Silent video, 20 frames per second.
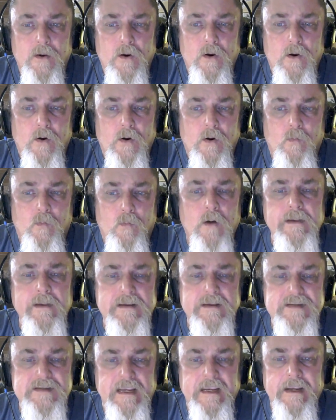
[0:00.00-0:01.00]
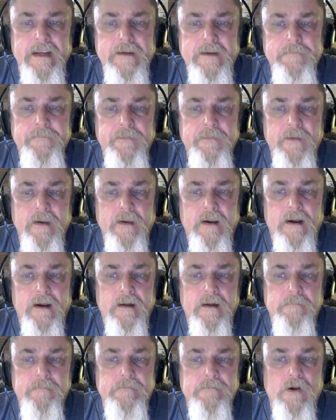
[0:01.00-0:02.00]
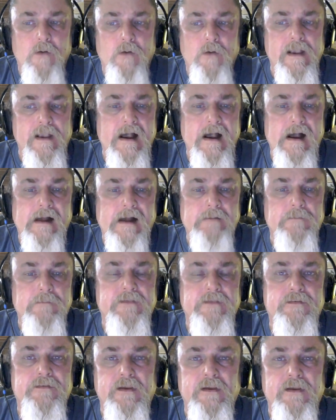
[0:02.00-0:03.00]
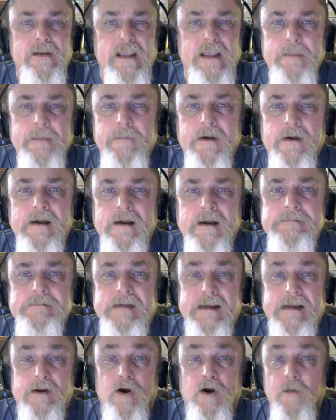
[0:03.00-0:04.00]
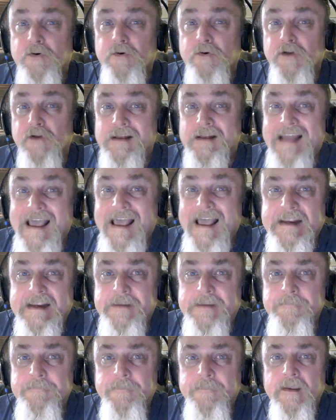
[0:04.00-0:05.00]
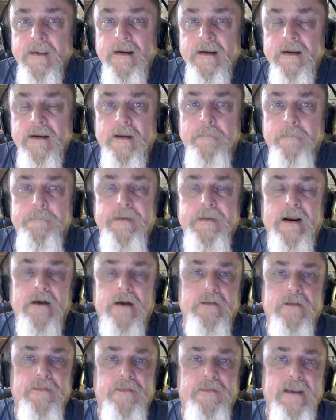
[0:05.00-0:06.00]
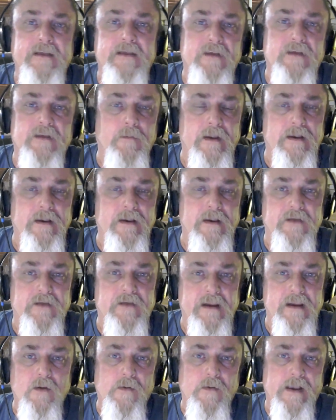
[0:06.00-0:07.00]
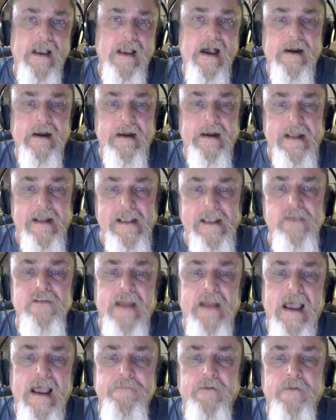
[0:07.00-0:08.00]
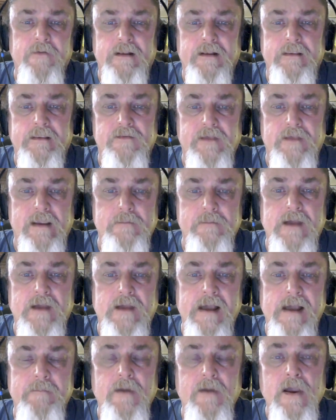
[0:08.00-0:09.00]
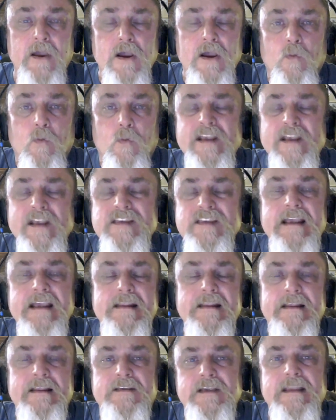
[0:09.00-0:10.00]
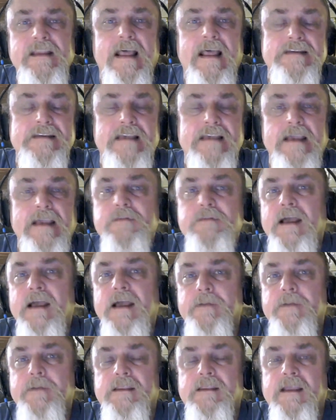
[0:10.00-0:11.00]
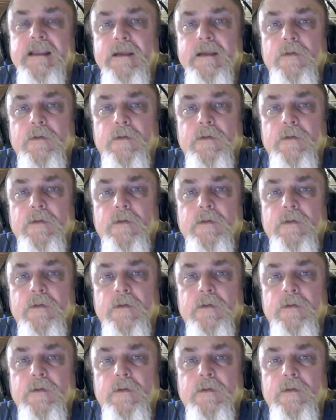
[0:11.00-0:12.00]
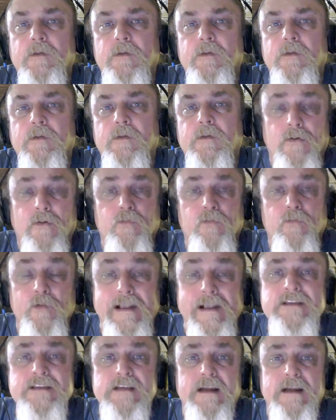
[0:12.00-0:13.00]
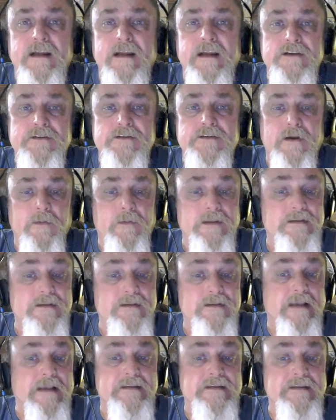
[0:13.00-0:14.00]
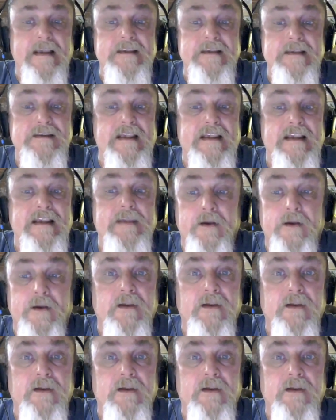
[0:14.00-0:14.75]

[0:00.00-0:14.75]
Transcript: what we see um, going on with Sediba and Homo naledi compared to things that we see going on in East Africa at the same time. We say, see that same type of thing with today or in recent history with, let's say, zebras.